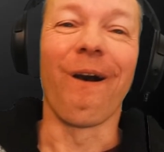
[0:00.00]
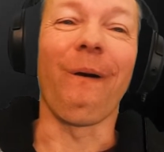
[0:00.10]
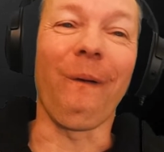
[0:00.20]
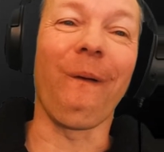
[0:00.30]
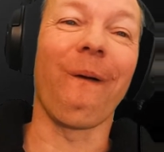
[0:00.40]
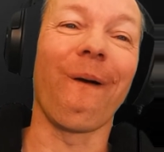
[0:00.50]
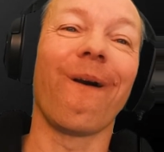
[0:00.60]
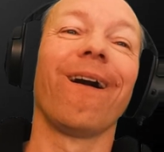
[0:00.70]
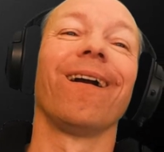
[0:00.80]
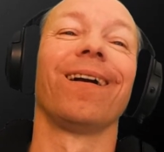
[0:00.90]

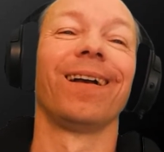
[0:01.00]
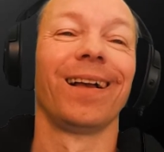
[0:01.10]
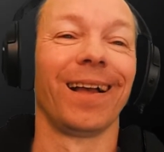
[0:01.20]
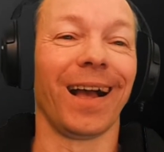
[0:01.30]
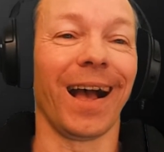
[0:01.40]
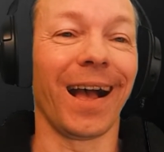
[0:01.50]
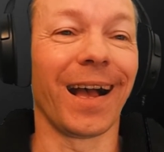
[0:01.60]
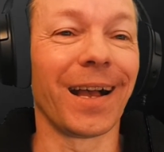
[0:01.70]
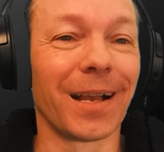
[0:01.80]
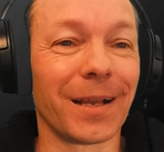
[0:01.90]
Or
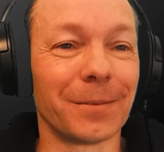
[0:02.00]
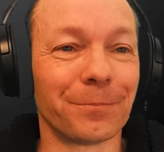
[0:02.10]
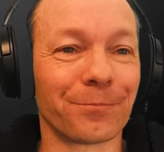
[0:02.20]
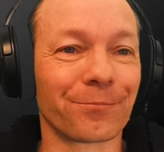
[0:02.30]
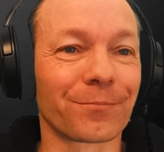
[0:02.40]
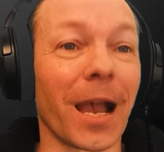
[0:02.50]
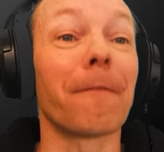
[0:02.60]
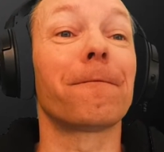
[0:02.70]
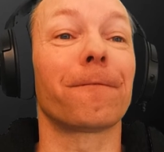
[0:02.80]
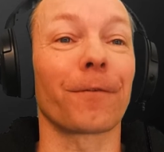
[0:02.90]

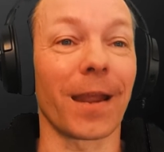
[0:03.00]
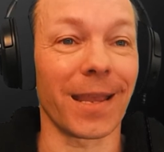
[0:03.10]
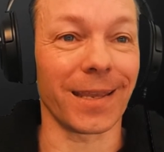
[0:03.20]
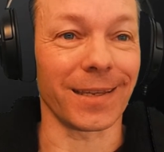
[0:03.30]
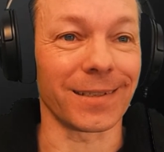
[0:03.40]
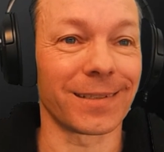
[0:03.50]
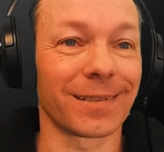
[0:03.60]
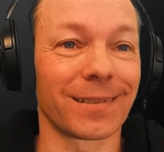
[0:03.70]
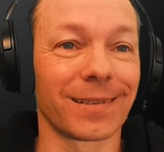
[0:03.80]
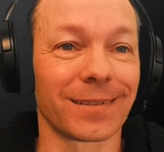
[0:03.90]
afraid.
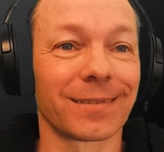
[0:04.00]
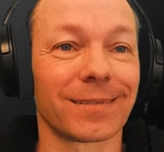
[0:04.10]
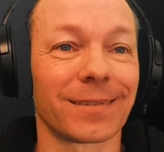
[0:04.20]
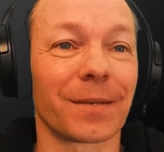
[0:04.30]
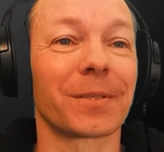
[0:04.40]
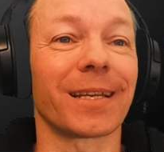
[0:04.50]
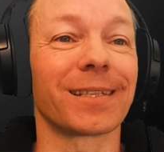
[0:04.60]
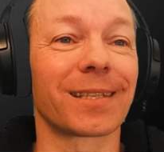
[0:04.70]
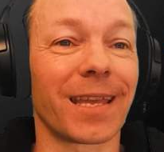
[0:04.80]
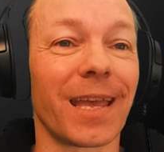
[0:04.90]
You can say
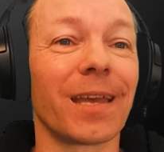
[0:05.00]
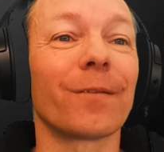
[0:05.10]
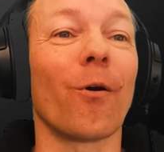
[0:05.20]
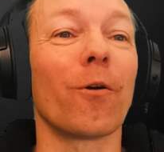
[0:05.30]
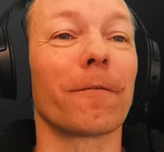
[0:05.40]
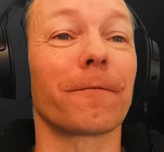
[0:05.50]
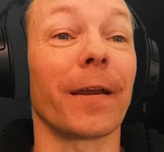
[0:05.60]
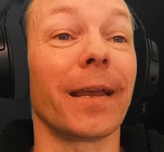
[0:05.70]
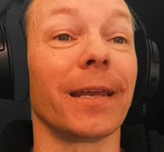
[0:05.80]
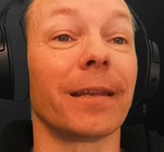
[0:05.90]
scared or
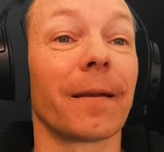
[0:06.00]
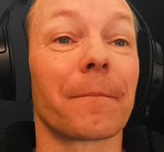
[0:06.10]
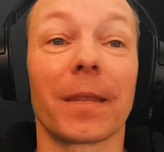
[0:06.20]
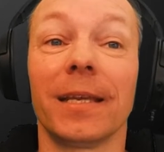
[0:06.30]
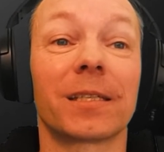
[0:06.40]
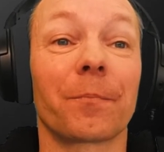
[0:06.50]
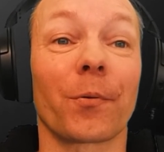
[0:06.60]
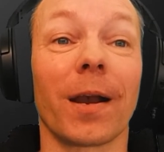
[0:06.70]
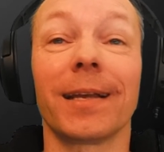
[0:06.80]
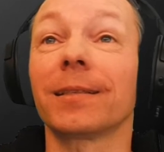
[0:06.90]
afraid. He's
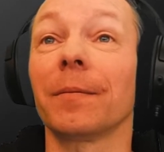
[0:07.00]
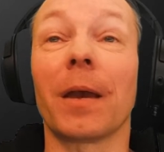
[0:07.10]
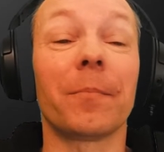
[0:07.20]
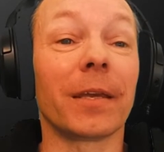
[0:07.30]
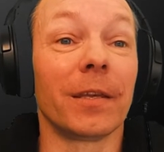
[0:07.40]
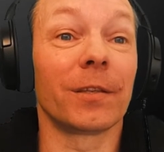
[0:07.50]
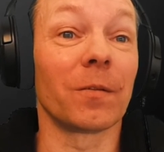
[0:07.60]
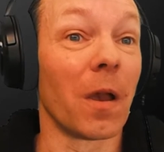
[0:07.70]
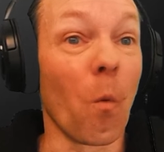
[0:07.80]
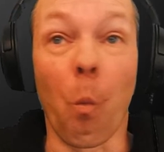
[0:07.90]
surprised.
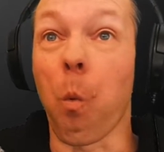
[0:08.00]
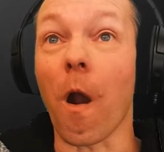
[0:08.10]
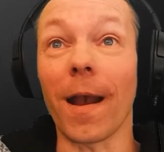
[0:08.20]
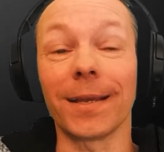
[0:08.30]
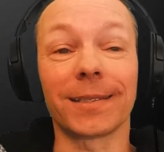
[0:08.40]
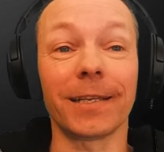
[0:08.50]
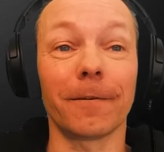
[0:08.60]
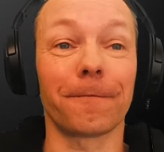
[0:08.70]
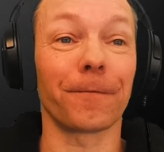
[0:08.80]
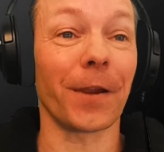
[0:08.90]
Why is he
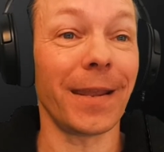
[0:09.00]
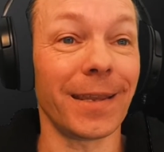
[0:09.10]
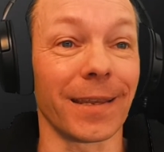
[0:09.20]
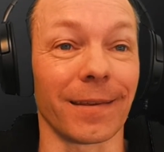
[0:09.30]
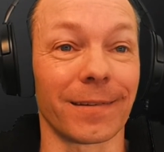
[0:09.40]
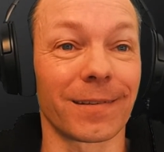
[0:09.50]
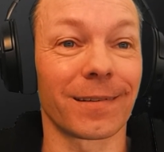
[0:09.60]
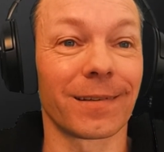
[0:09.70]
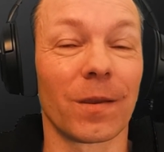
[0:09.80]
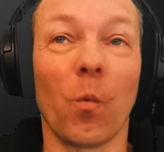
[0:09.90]
afraid?
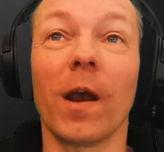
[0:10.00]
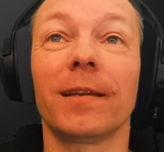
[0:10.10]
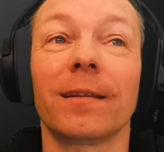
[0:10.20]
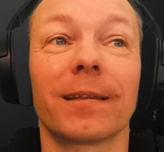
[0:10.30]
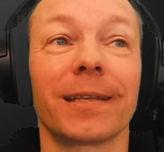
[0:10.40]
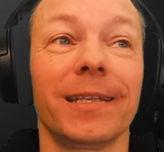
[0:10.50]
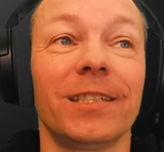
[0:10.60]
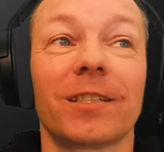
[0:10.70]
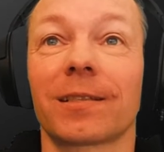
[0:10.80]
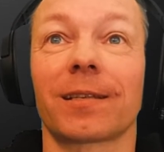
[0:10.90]
Why do you think
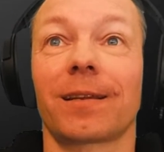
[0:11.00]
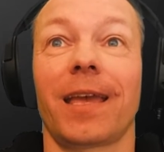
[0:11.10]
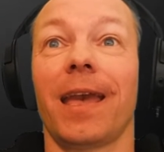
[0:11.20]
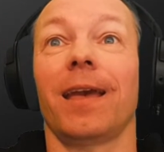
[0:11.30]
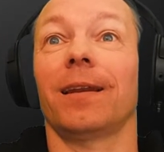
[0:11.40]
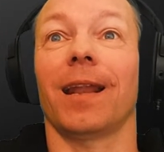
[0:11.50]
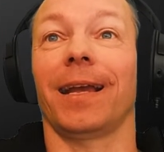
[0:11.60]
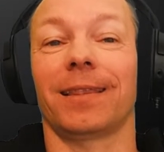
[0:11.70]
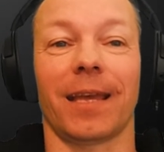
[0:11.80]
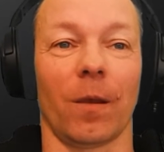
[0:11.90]
he's scared
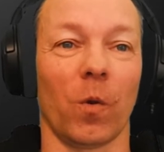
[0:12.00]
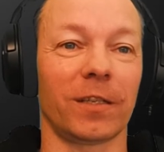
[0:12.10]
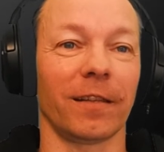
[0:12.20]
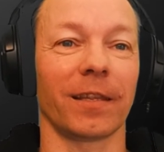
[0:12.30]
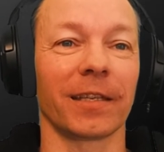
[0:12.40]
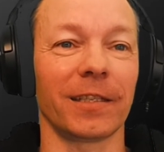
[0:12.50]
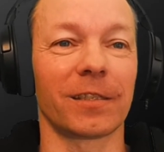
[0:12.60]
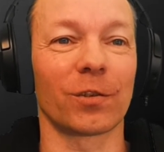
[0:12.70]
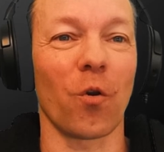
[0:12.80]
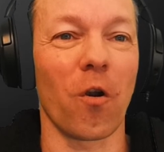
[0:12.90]
like that? What do you think he
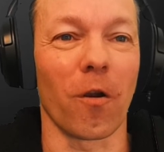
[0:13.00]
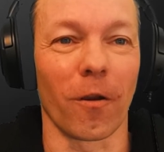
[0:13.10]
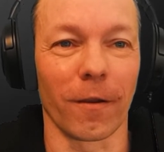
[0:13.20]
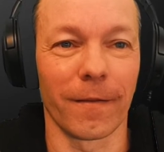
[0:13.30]
saw?